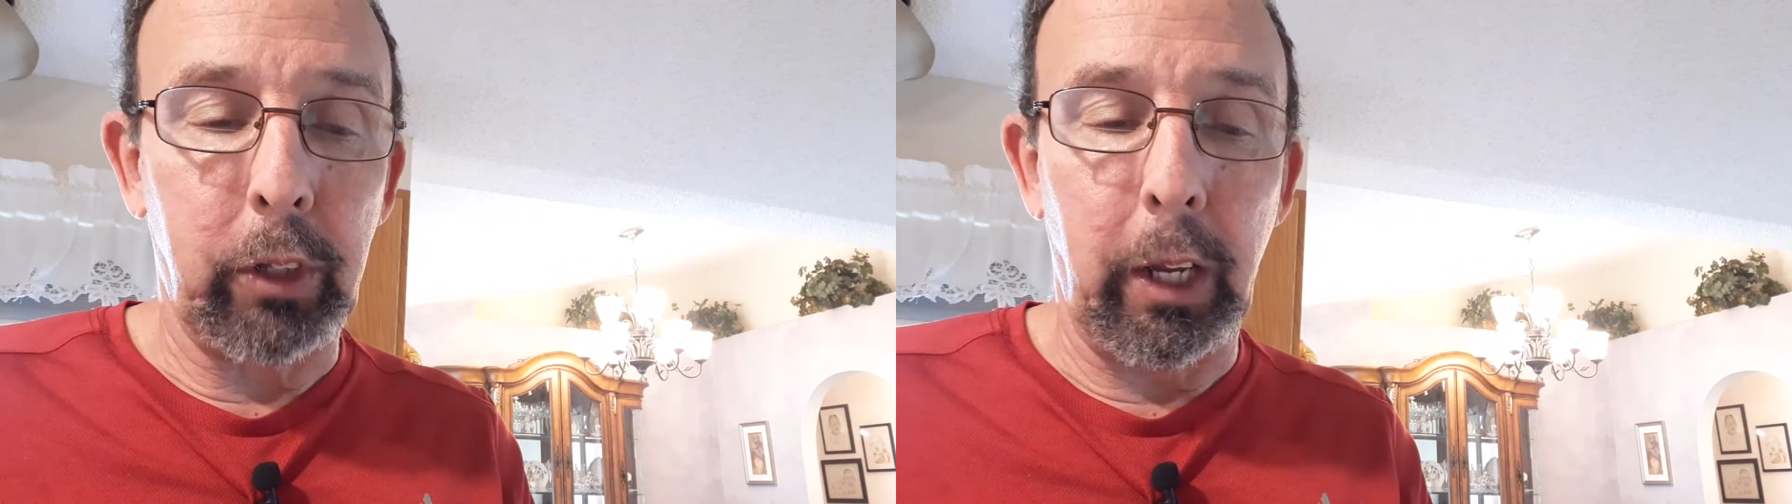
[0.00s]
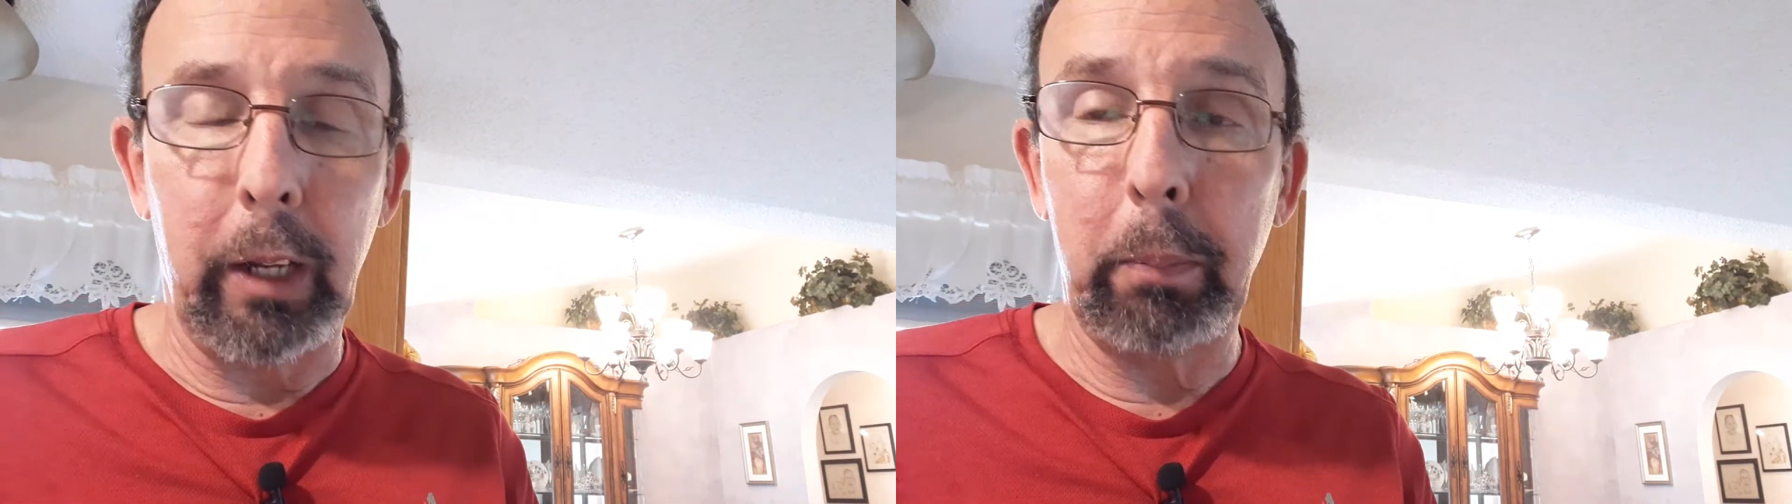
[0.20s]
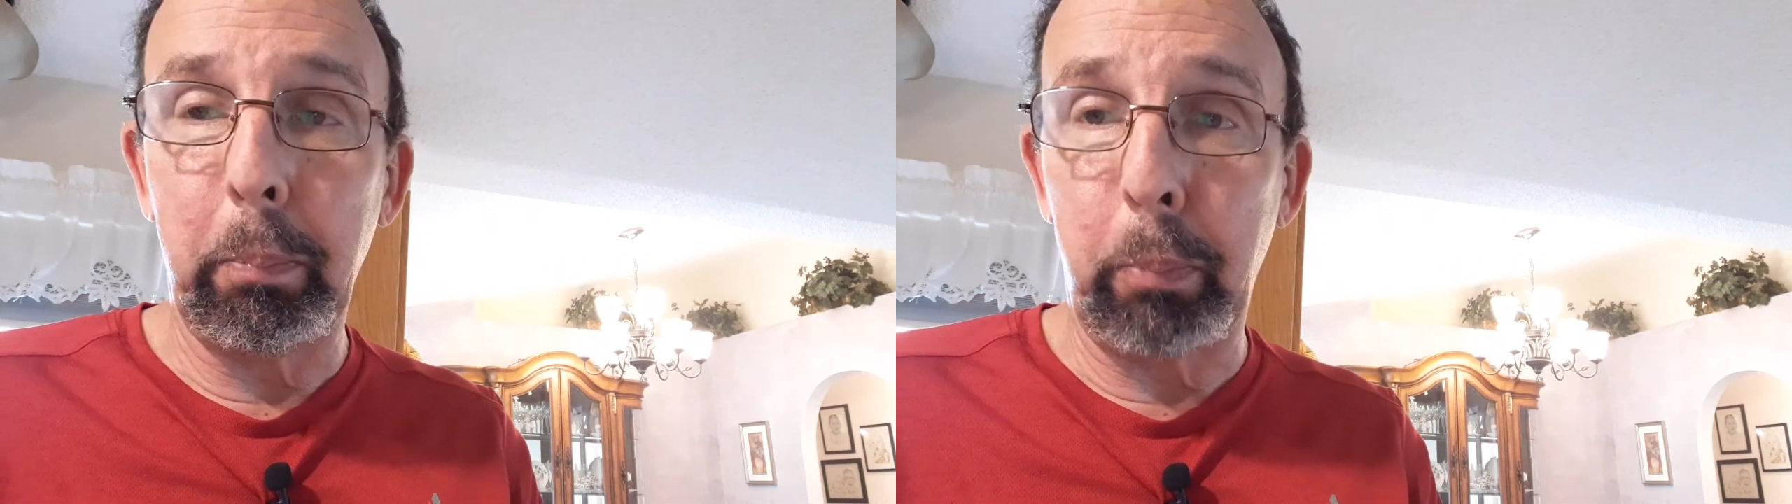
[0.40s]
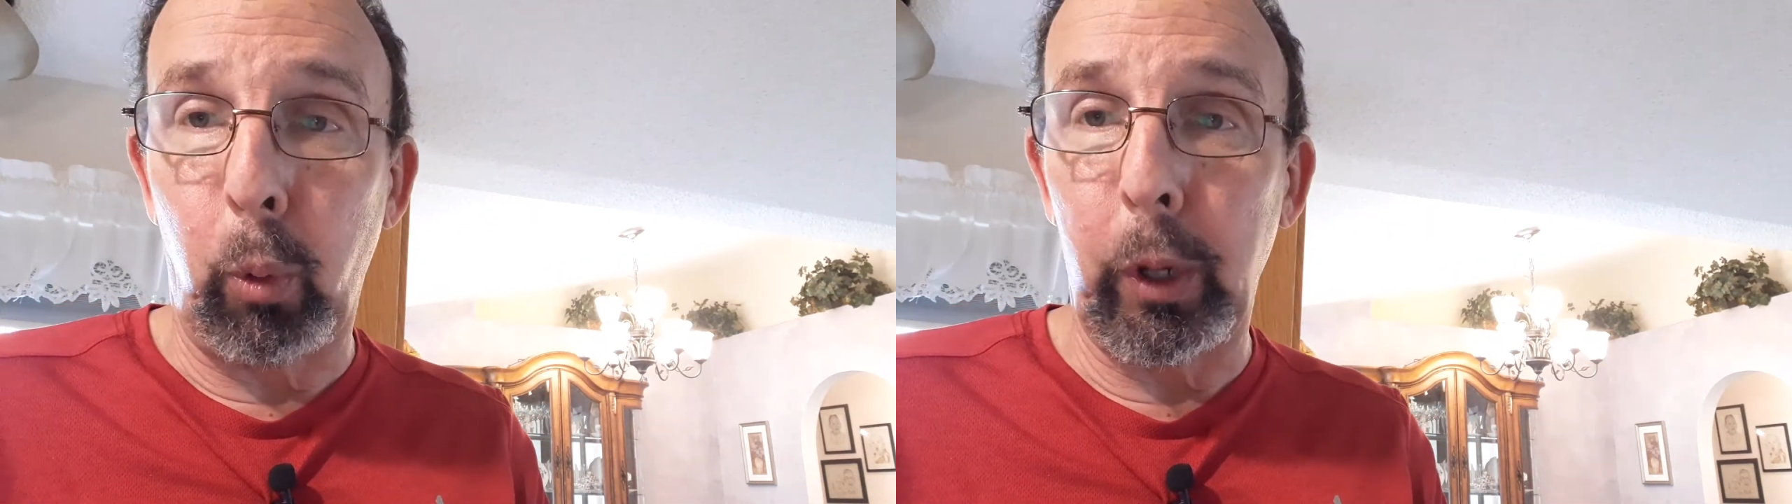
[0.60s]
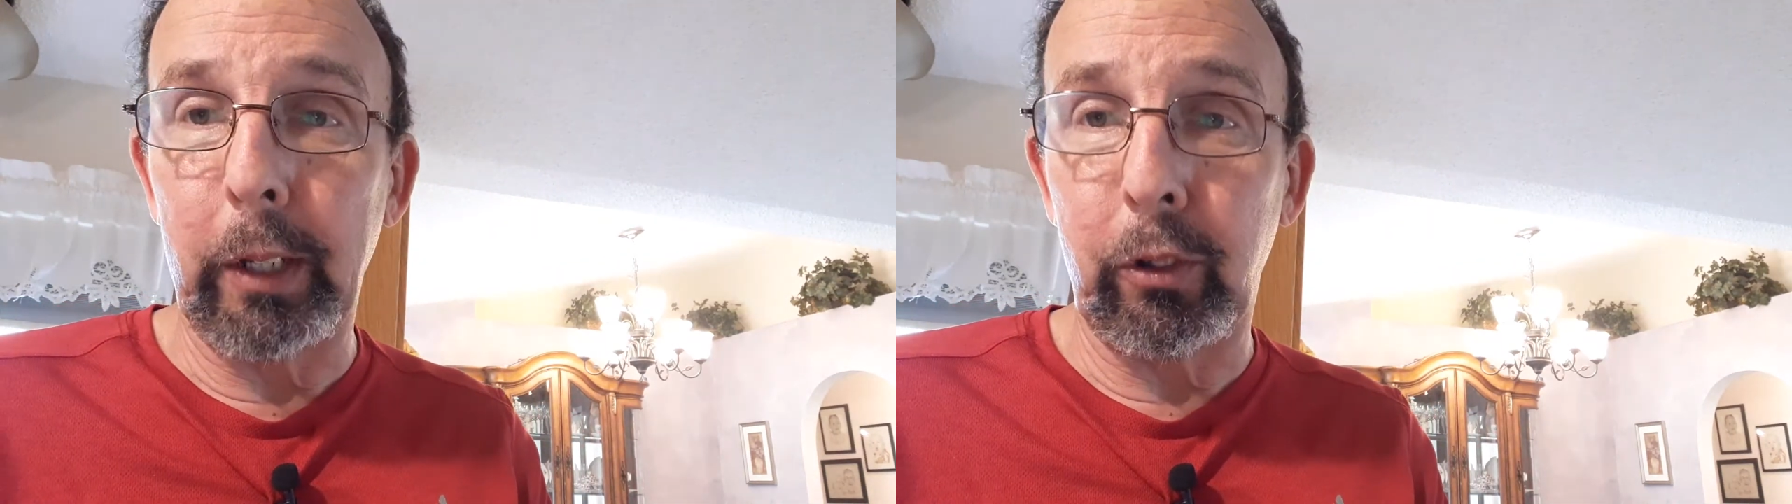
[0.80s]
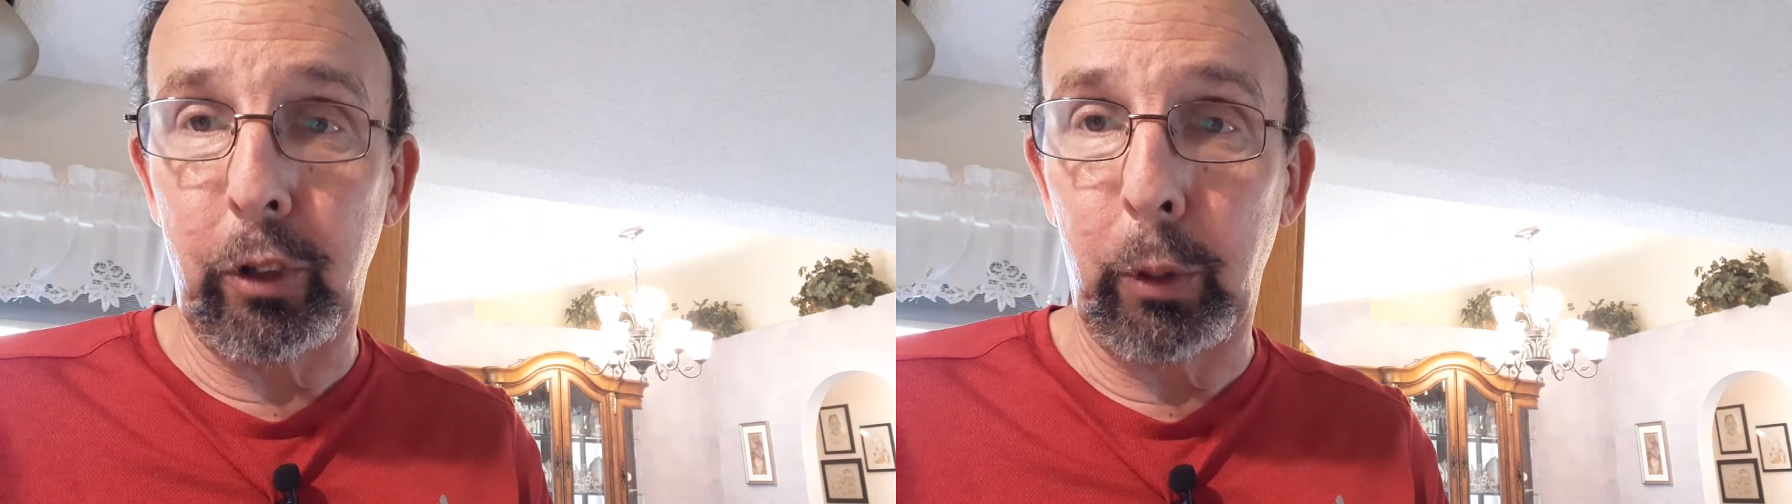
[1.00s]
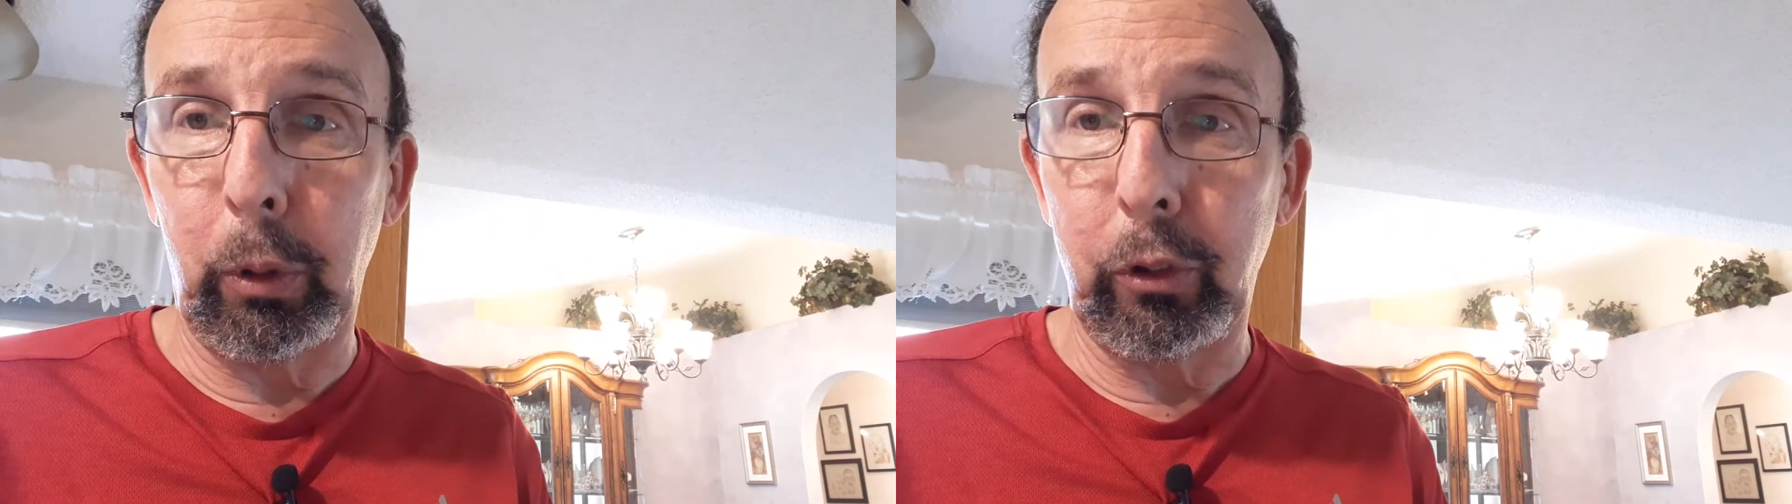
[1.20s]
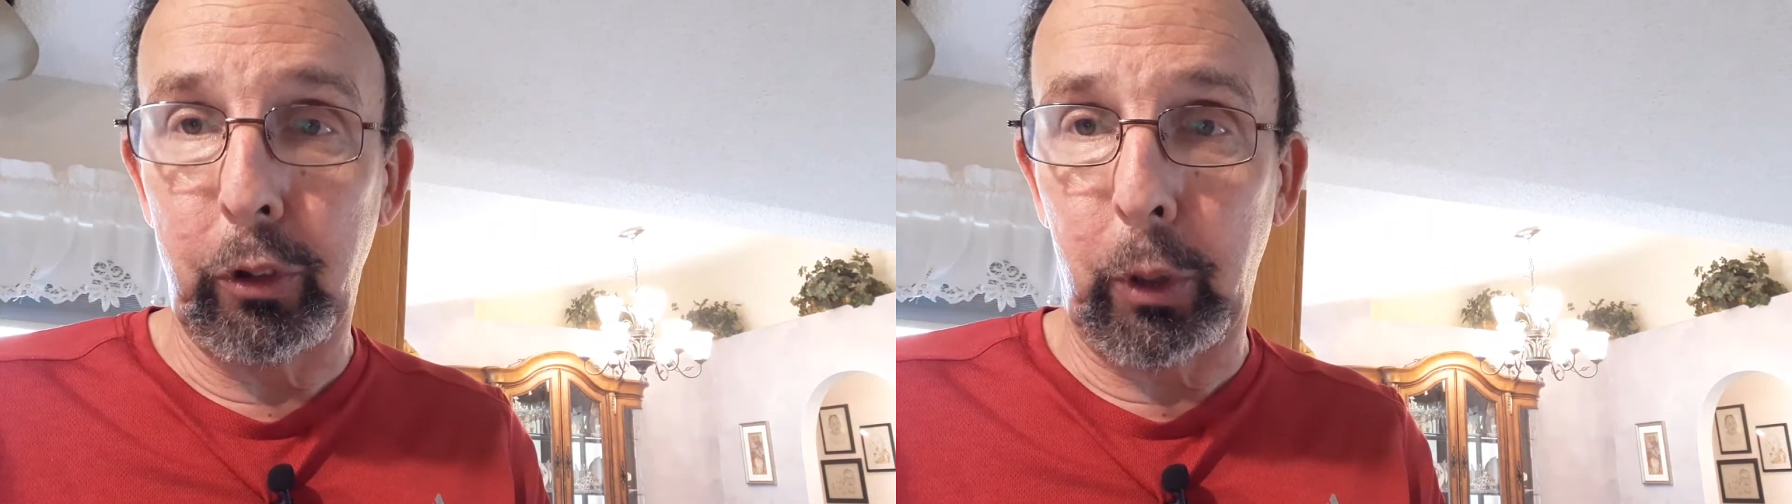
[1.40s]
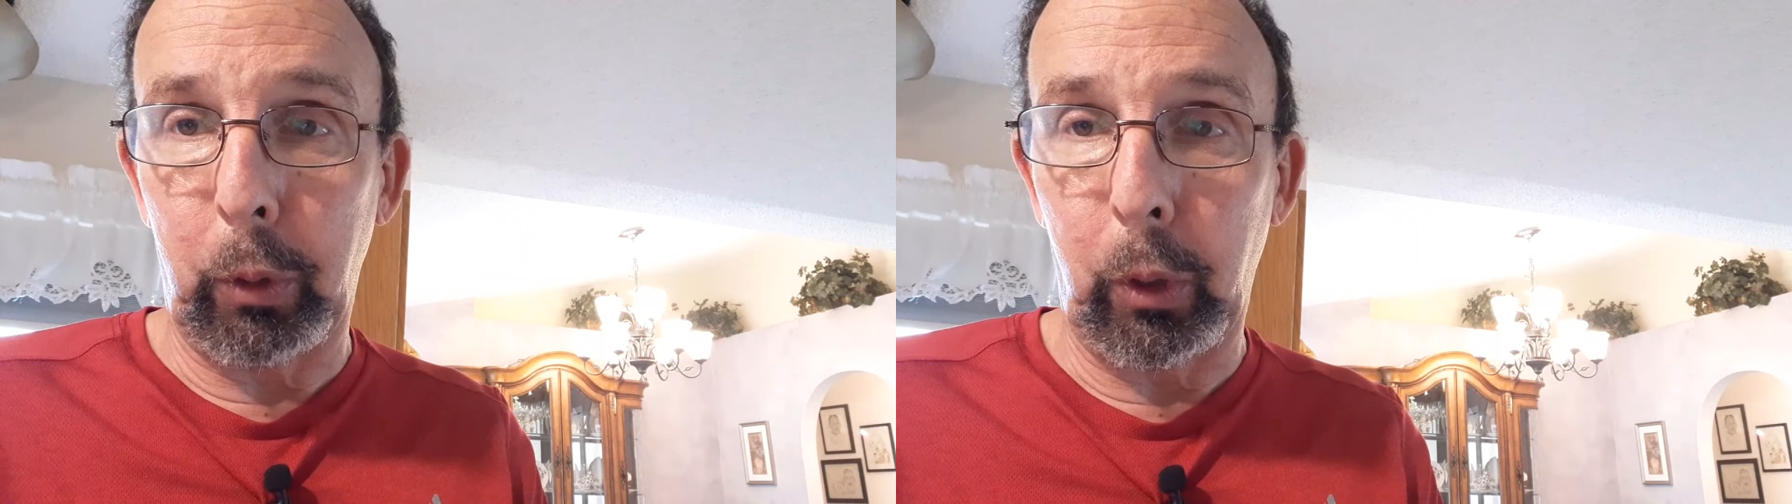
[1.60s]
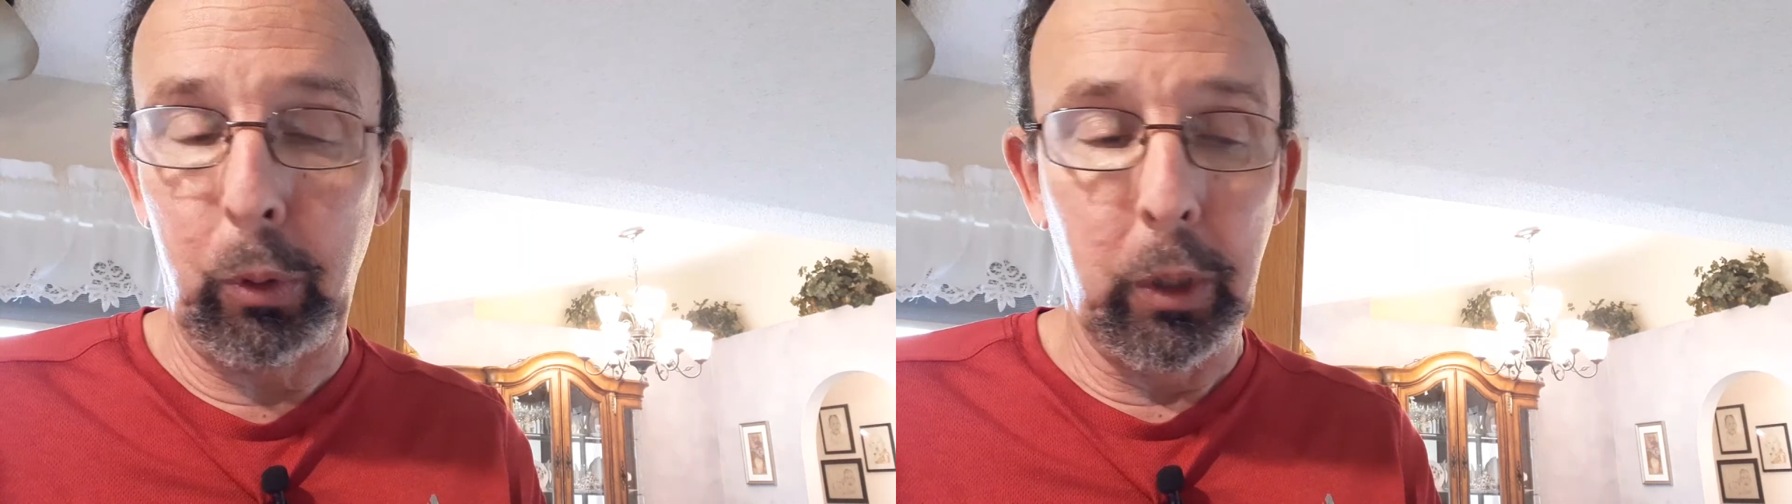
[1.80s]

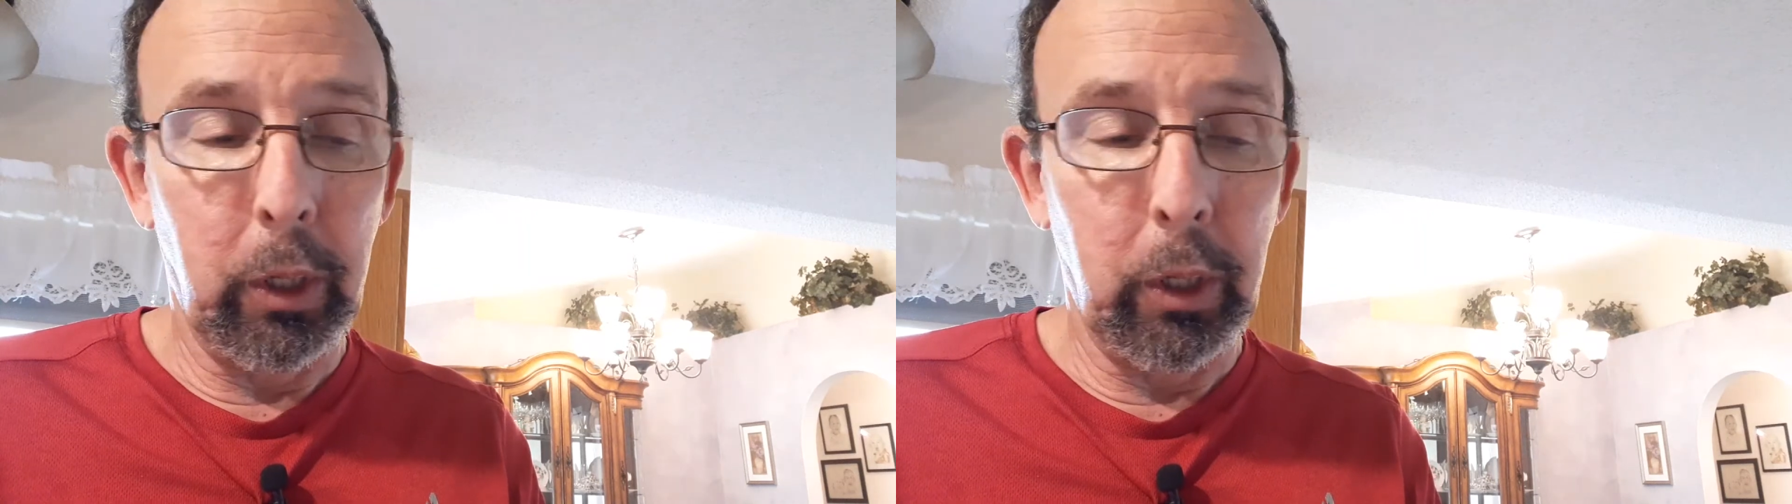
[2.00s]
10.00